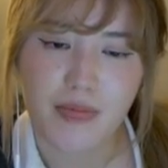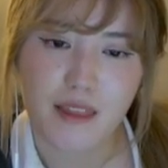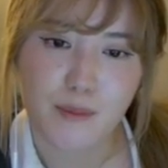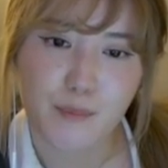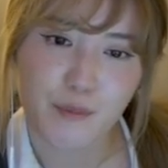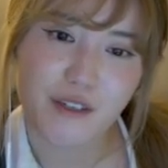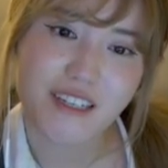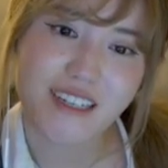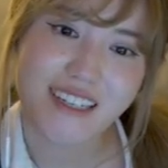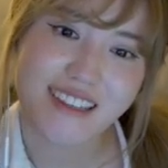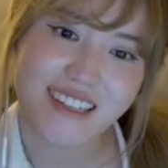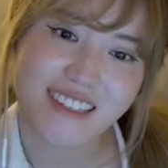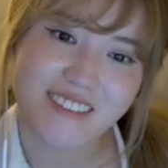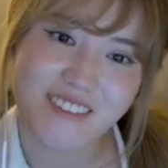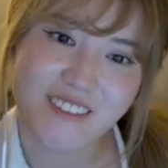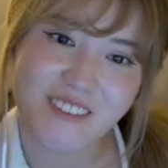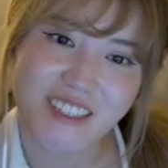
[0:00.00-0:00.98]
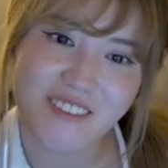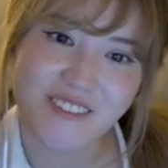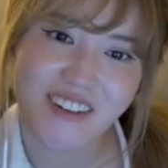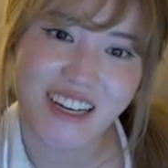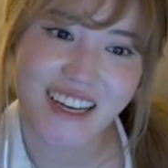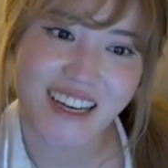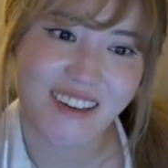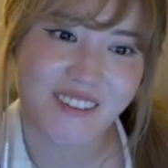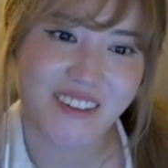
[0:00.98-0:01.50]
Brick, thanks for
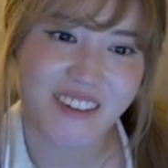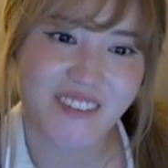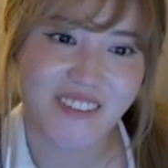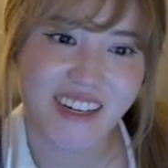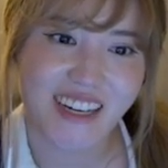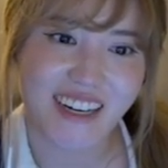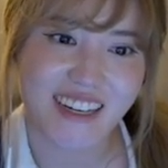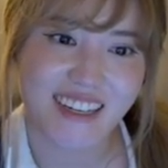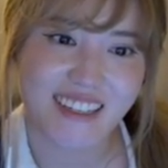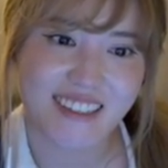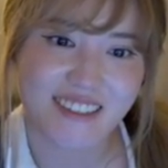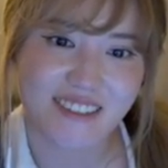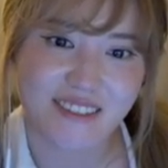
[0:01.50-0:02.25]
25. Welcome back.